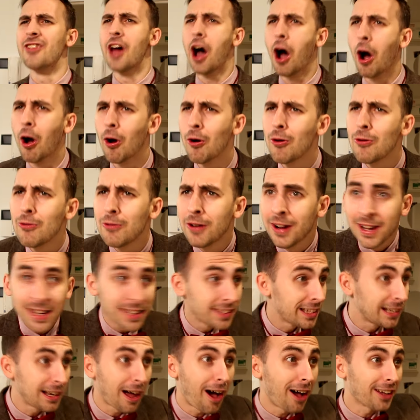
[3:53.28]
No,
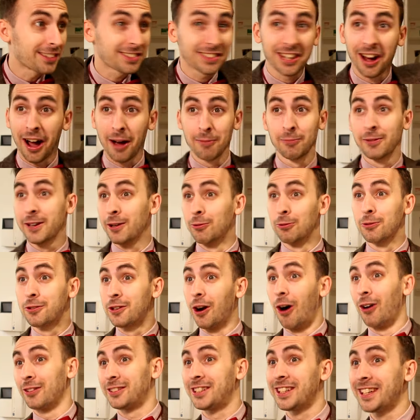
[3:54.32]
the last time we all
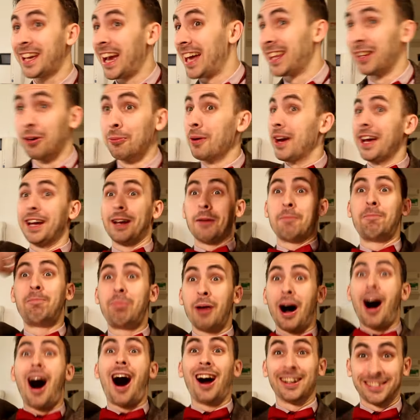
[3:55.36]
got together, we had a
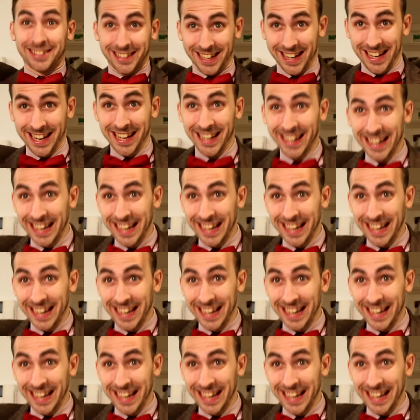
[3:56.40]
party.